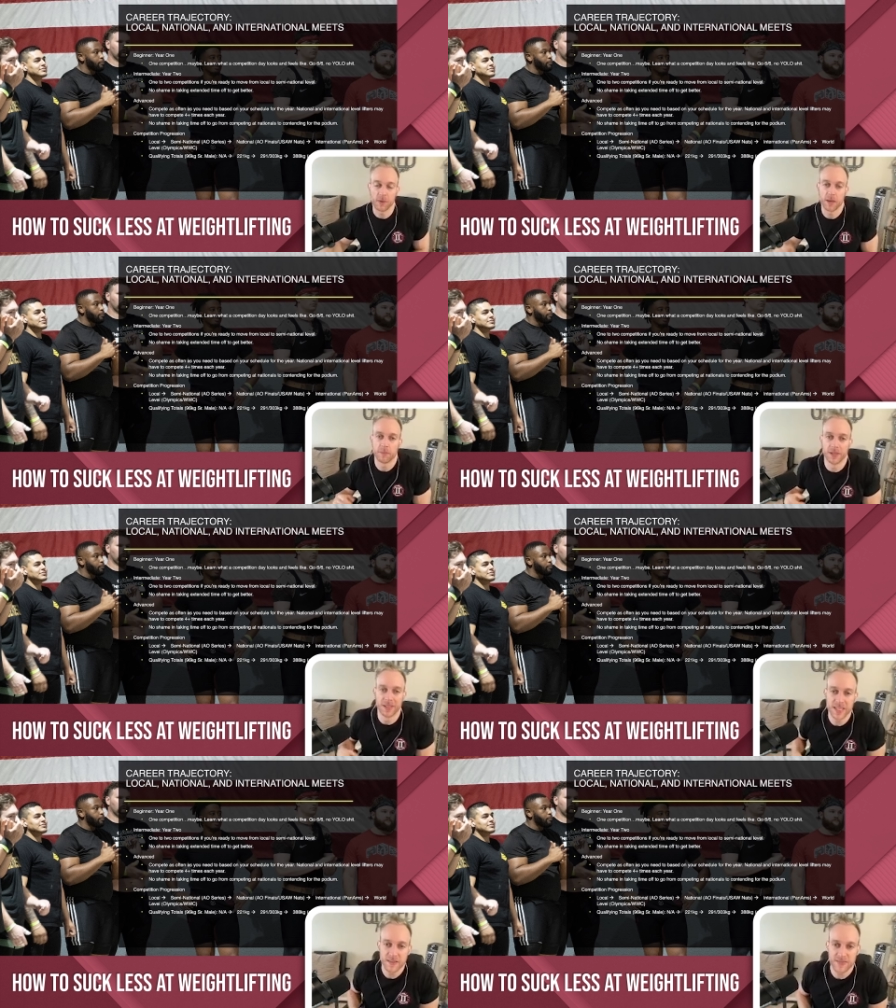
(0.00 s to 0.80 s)
but I
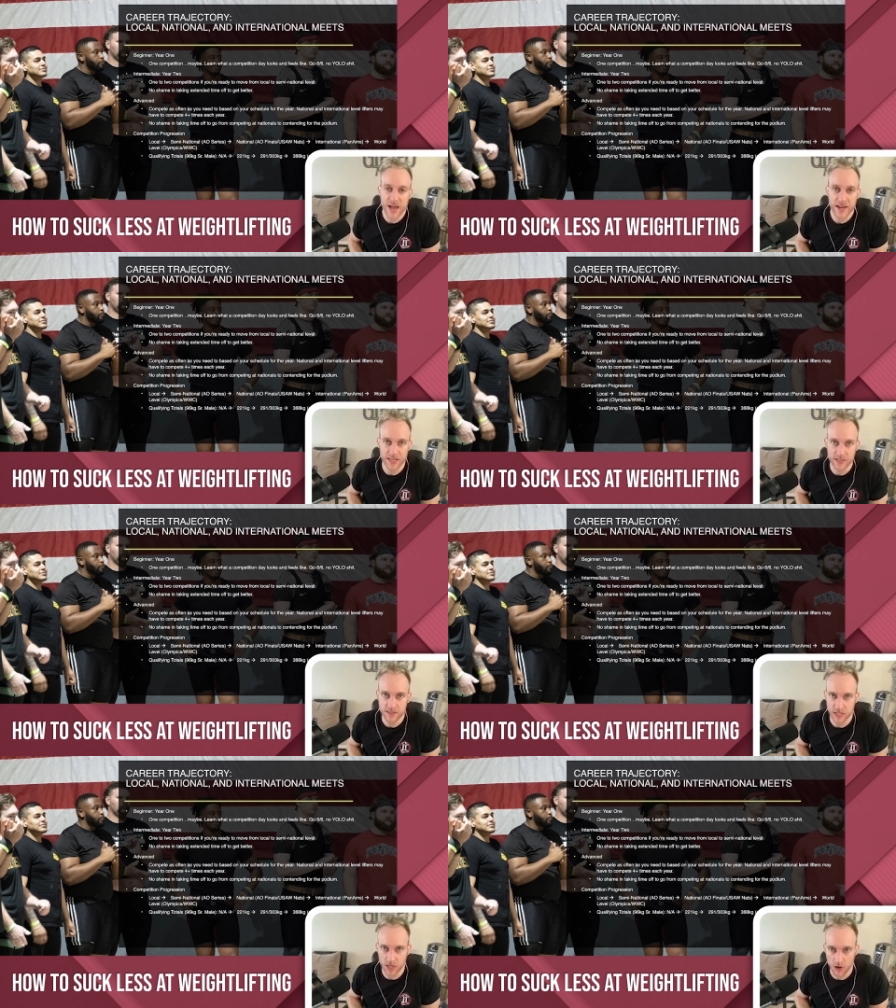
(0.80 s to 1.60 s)
believe that is
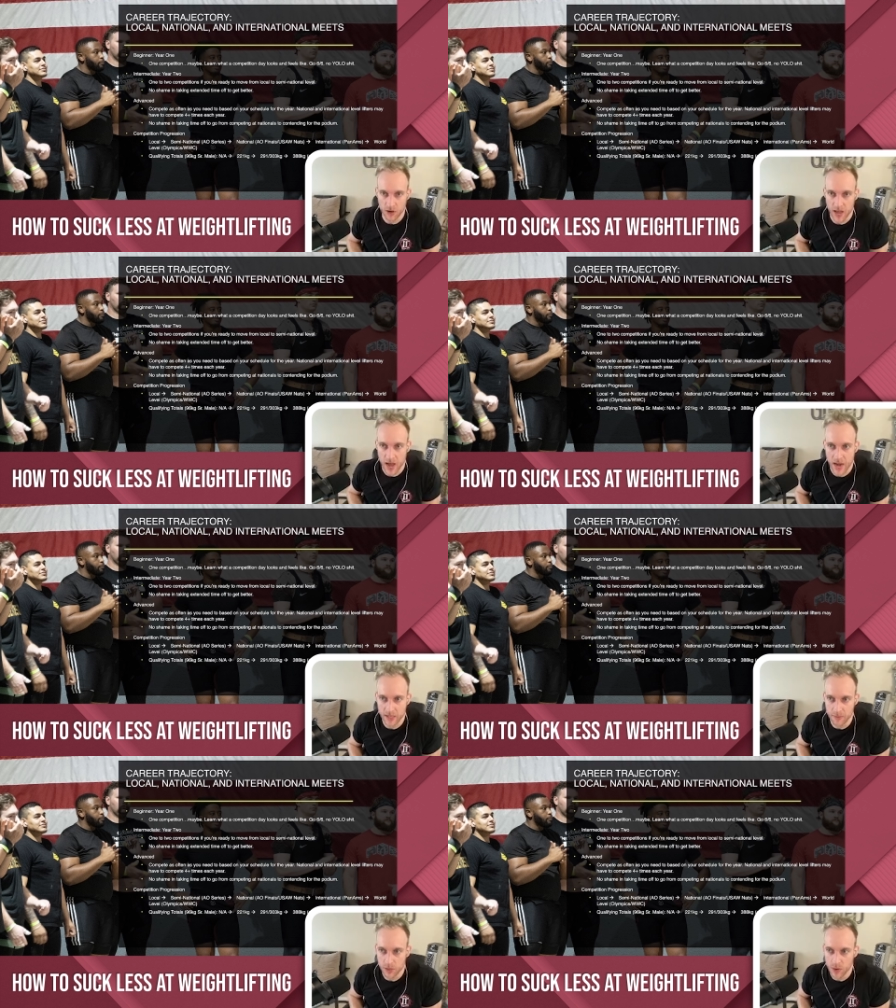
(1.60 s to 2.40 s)
the current
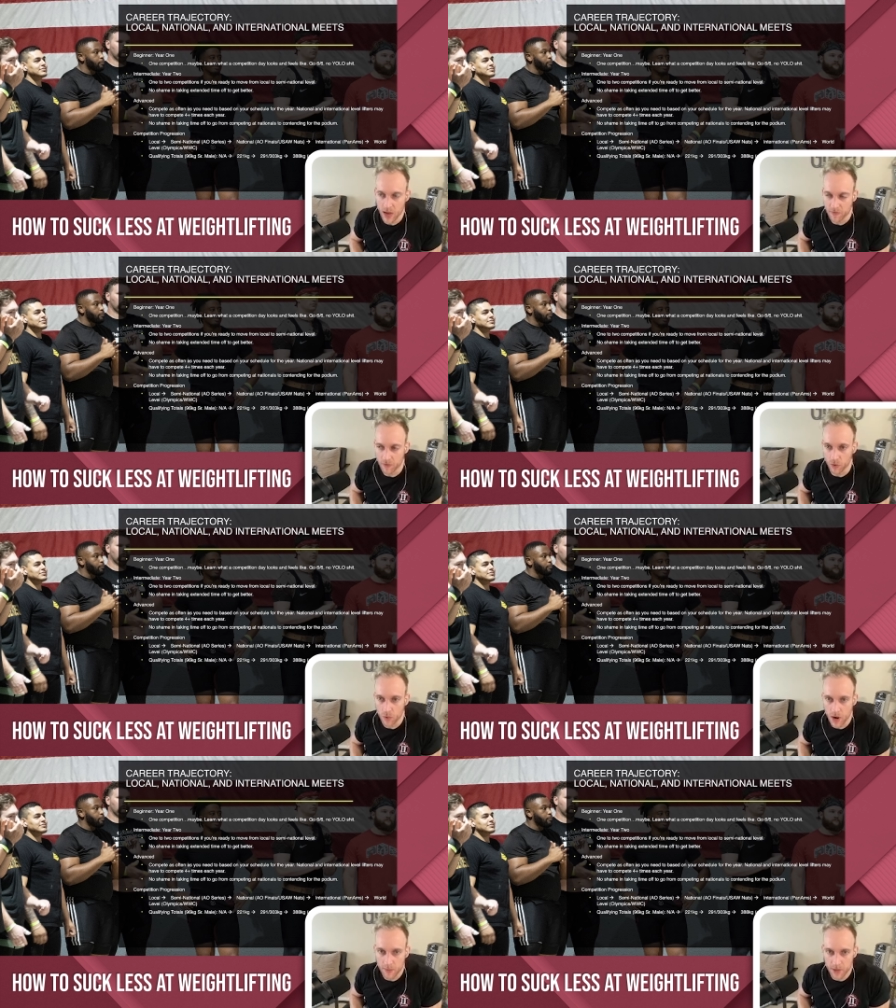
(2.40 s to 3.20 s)
IWF
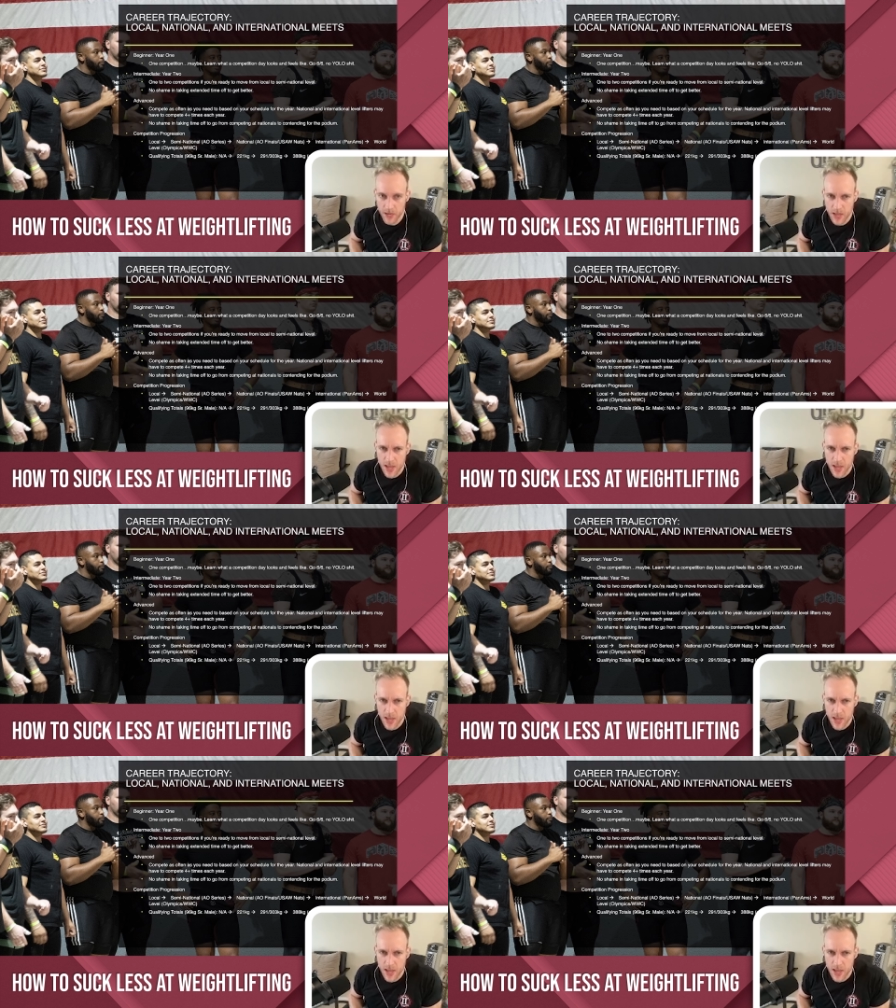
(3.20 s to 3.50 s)
requirement,